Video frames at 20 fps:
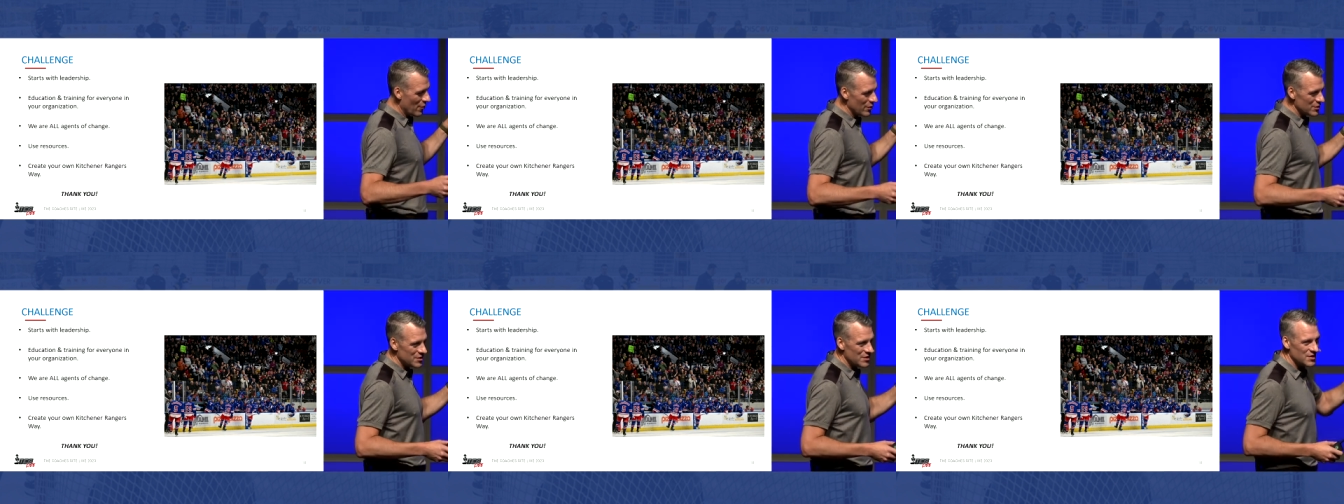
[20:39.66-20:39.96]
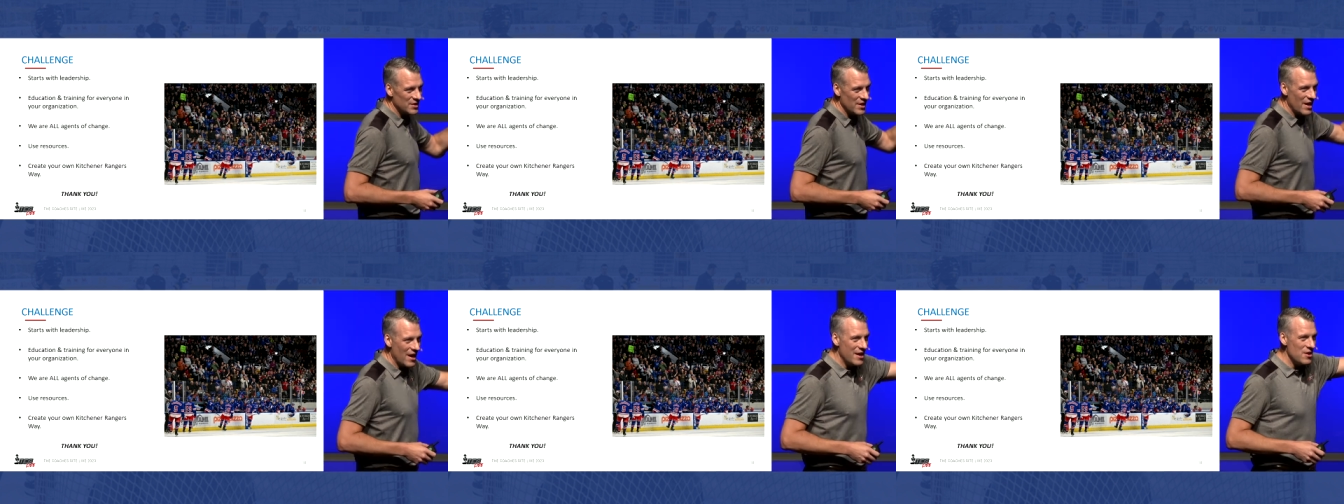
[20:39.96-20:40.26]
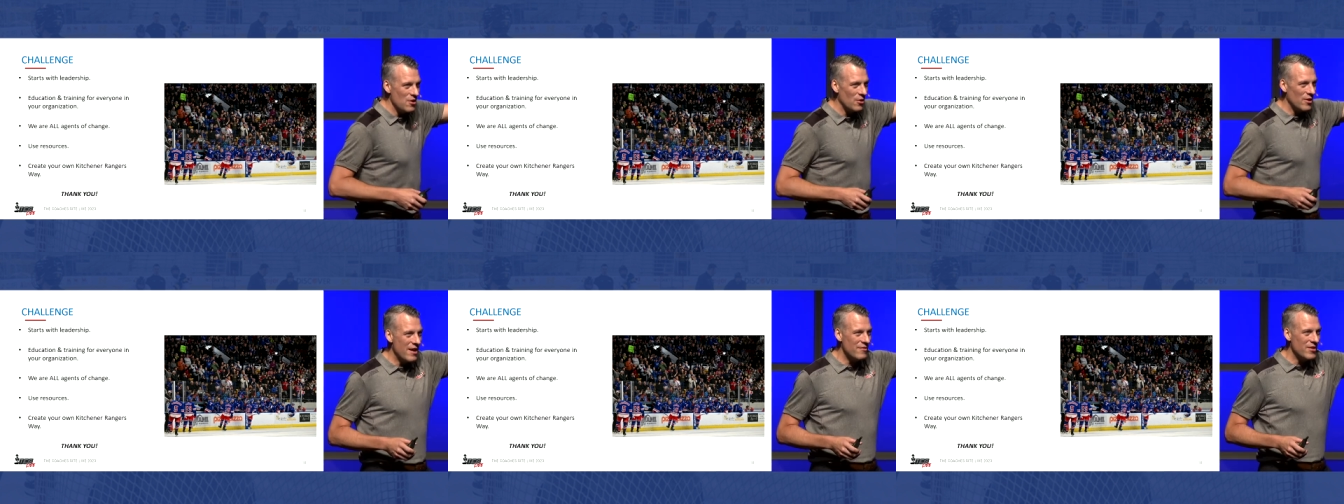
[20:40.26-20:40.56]
the first to say
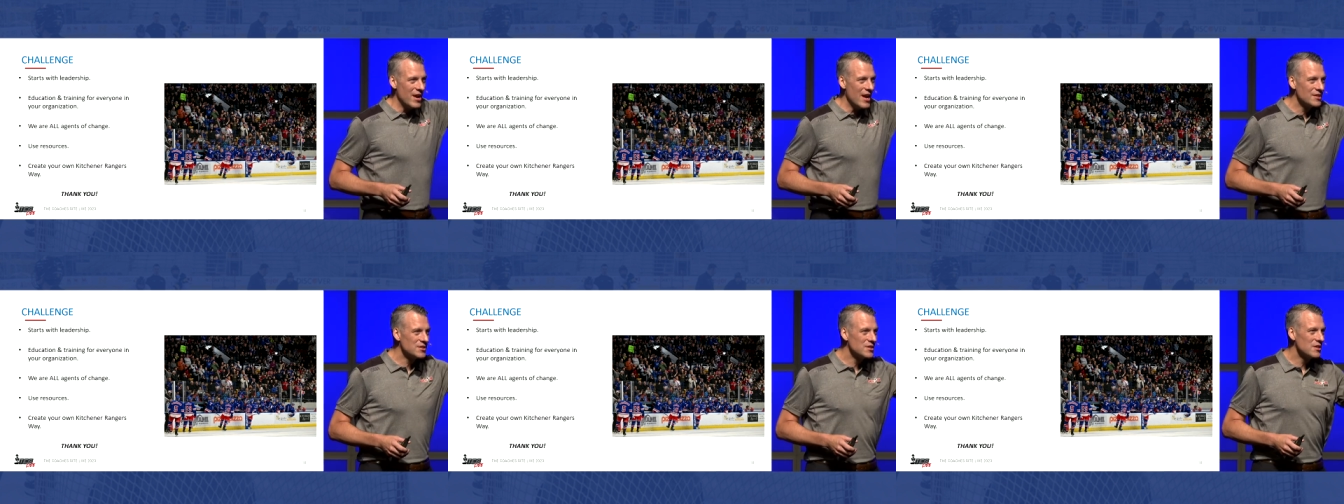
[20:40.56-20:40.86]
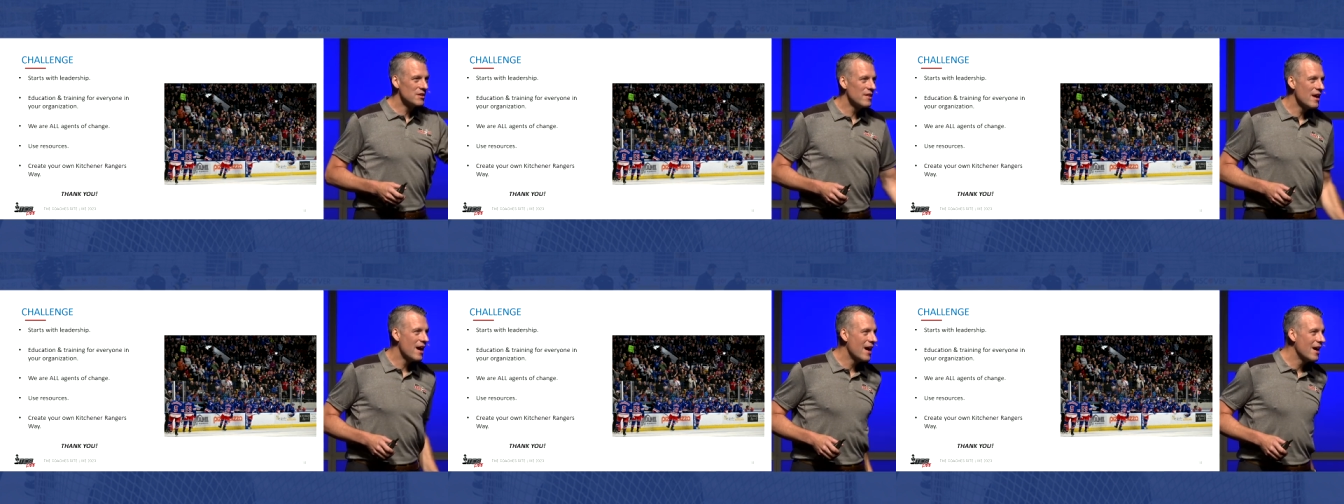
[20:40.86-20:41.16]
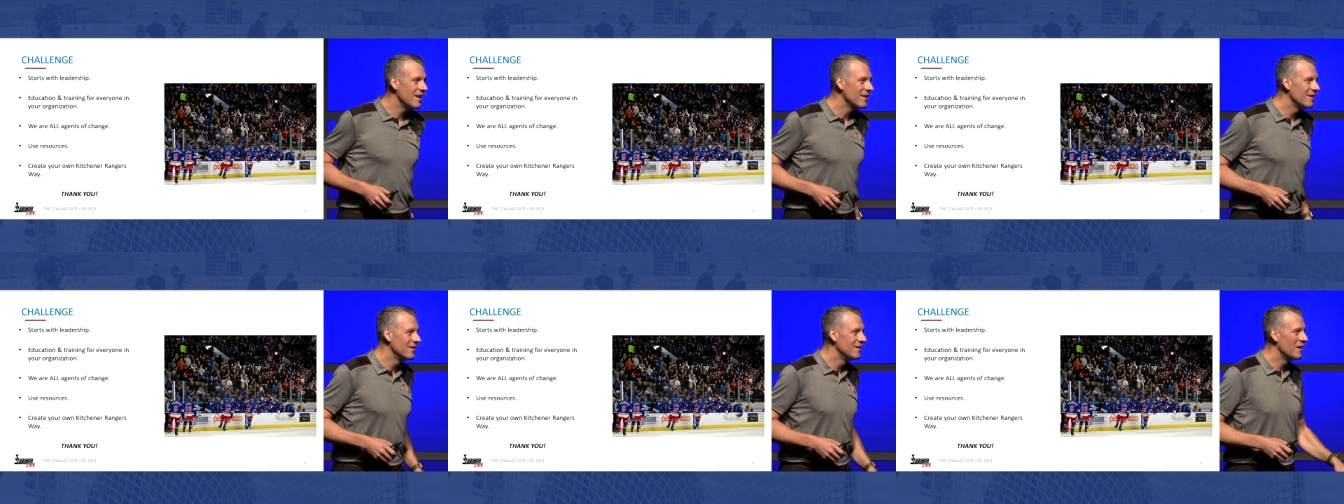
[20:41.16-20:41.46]
I don't have an answer to
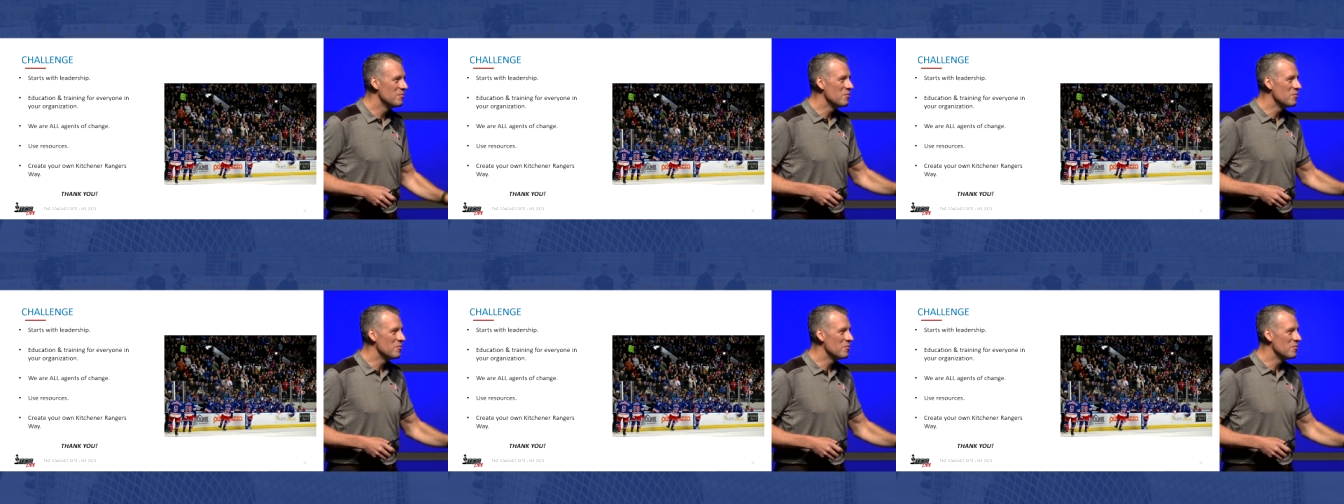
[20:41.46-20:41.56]
that.